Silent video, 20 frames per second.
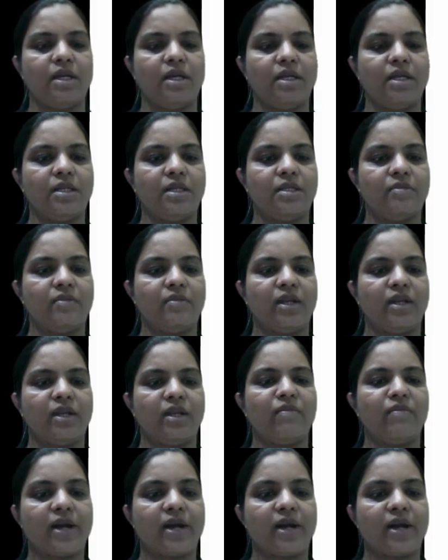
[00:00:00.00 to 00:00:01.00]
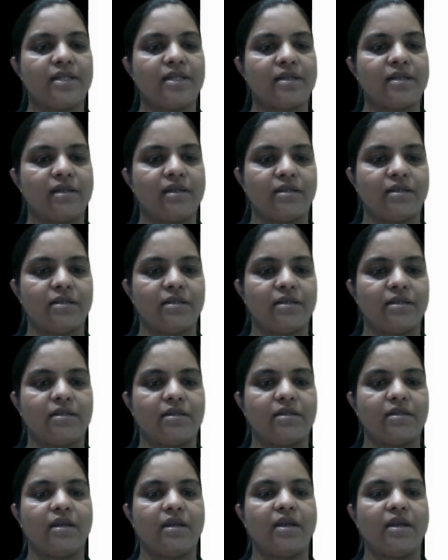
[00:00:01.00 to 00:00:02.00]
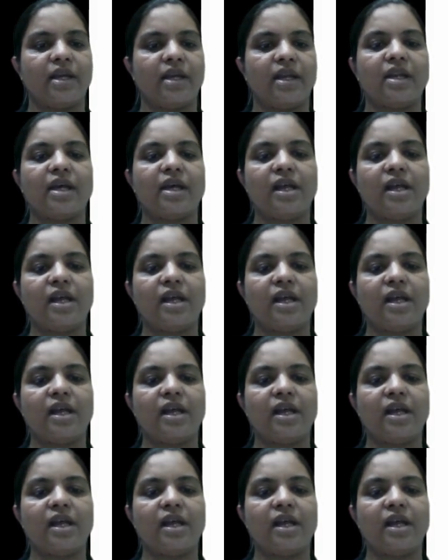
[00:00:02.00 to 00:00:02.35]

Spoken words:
Spotting price cluster can